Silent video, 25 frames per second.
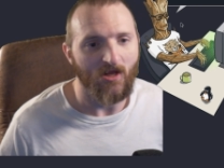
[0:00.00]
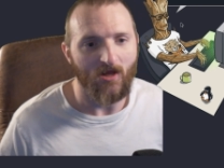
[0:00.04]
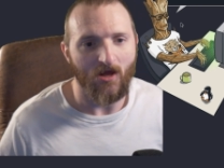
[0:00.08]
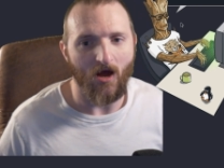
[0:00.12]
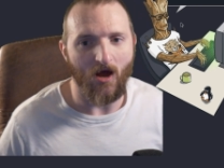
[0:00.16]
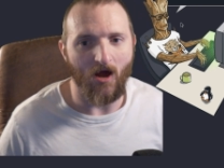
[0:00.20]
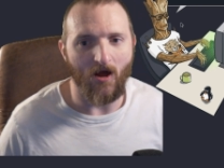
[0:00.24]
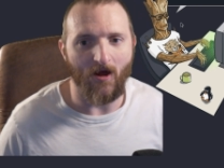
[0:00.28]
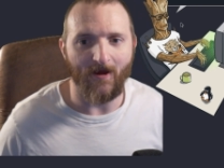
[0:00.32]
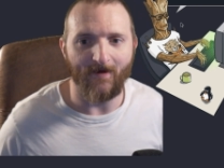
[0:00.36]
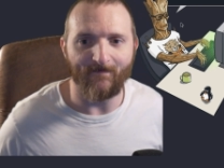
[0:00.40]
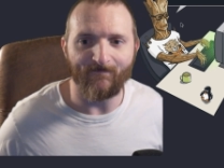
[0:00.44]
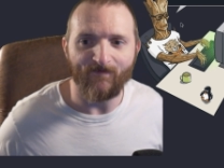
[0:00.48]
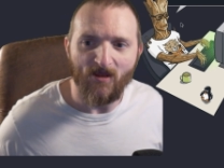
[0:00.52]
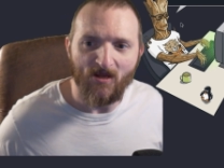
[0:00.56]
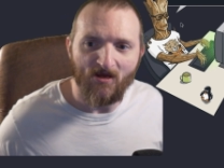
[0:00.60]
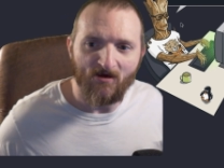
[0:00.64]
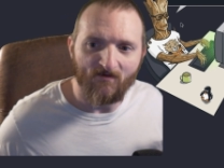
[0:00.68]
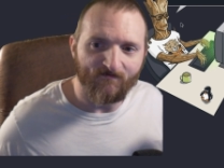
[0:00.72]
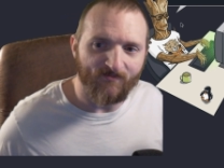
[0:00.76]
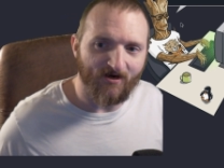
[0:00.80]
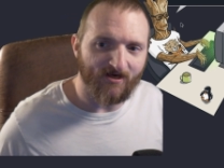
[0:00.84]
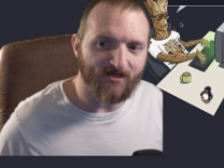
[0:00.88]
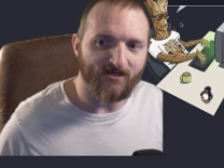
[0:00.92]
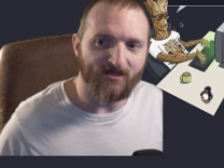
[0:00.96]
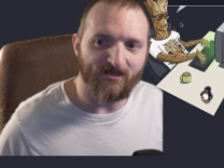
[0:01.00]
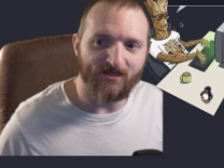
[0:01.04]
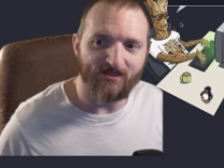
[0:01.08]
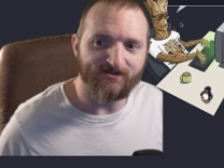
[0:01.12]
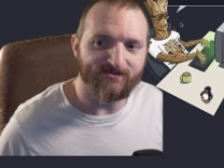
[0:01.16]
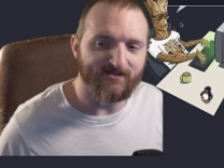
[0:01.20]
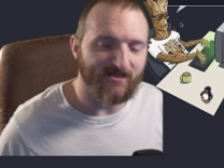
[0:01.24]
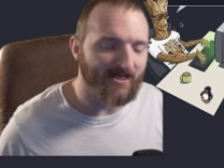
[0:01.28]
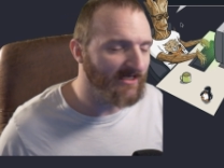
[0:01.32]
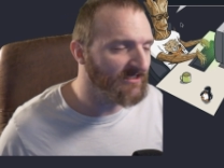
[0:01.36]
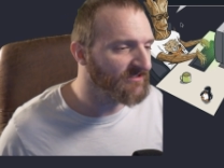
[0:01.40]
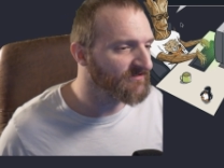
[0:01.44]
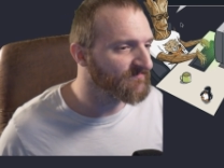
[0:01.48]
All right. But in
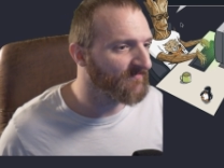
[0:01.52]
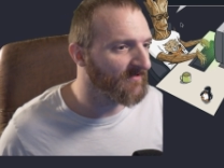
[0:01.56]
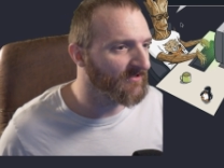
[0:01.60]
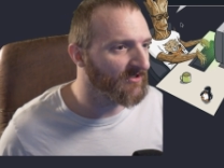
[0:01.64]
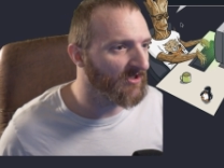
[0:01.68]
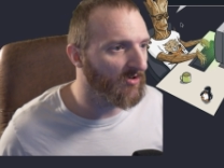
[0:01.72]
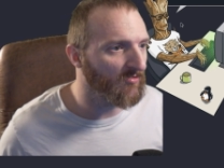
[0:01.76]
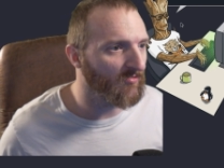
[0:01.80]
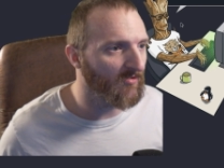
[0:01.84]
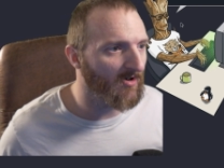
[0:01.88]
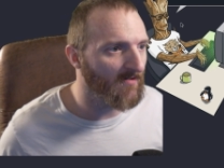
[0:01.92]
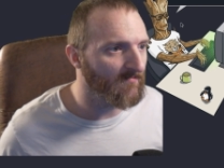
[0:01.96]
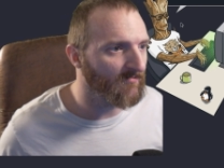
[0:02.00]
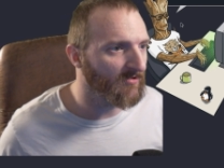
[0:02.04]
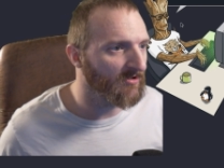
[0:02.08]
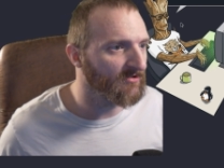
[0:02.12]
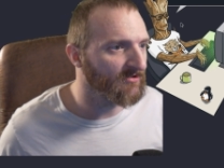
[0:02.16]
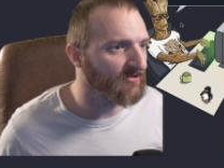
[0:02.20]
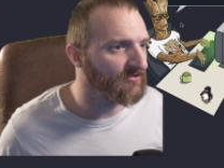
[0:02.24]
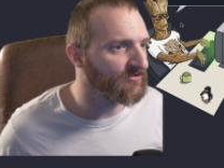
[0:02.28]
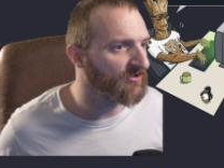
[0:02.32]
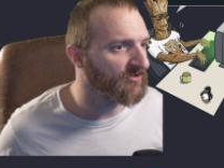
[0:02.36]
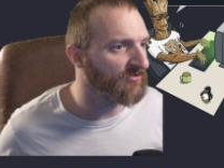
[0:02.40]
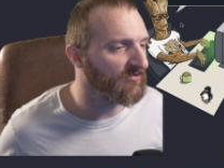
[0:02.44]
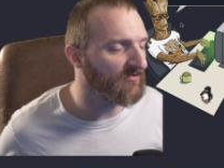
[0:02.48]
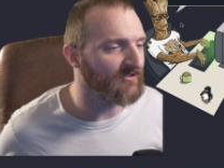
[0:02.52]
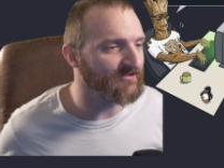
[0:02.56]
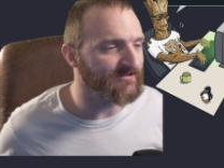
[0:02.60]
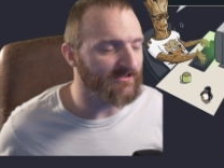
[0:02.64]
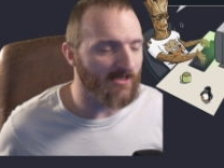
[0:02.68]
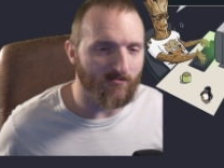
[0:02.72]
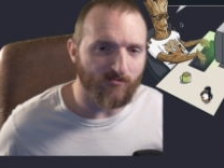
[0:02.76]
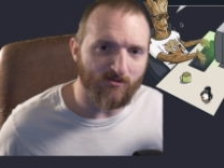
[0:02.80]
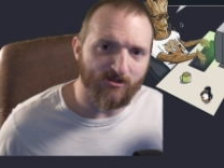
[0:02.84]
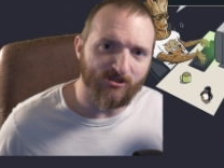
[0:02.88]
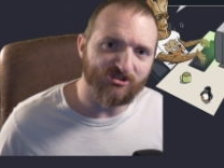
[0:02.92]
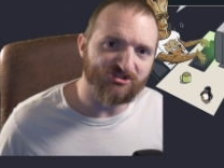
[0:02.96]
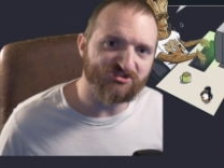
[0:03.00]
today's video, what I'm going to do is I'm
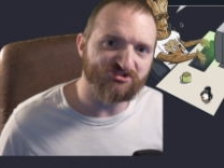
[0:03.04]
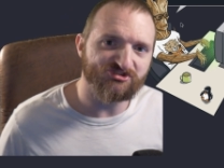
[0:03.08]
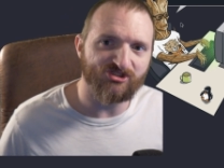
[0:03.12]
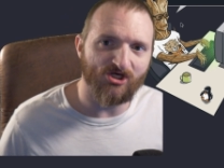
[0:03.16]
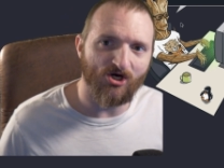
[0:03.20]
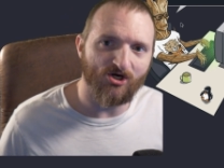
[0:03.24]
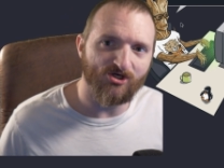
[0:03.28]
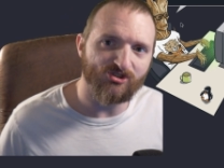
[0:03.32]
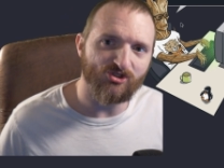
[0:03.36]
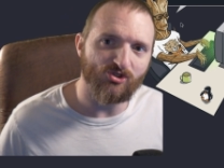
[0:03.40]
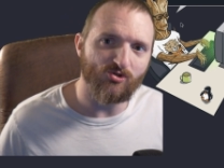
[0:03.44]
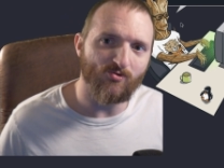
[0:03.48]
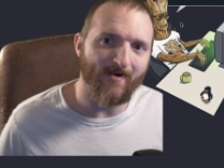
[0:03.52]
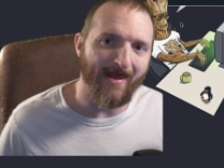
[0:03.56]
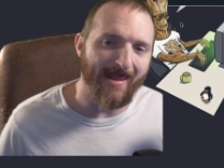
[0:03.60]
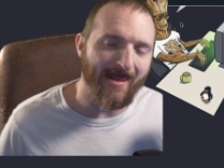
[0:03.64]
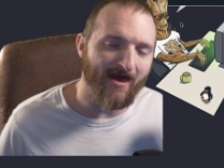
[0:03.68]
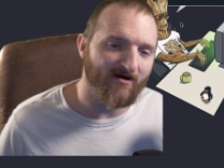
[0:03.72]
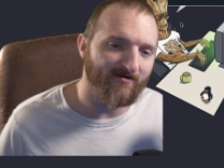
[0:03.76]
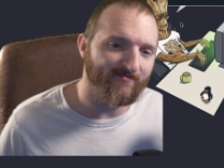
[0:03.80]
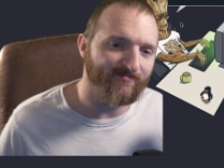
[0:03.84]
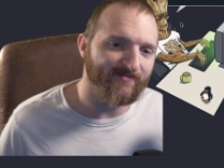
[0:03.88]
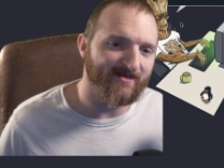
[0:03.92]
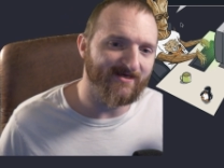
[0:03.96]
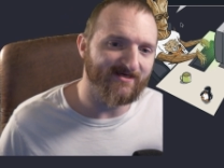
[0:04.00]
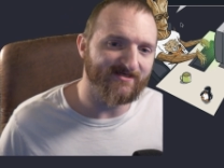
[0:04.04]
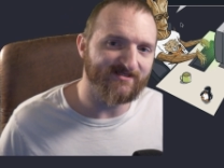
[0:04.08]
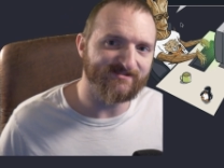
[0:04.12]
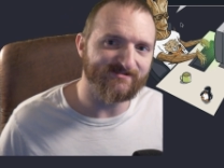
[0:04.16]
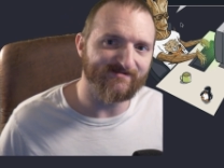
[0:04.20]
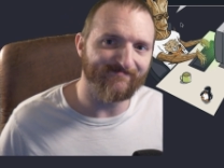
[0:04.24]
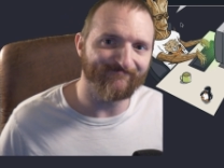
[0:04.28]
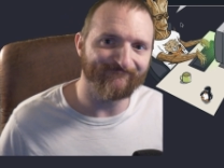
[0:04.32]
going to show you how this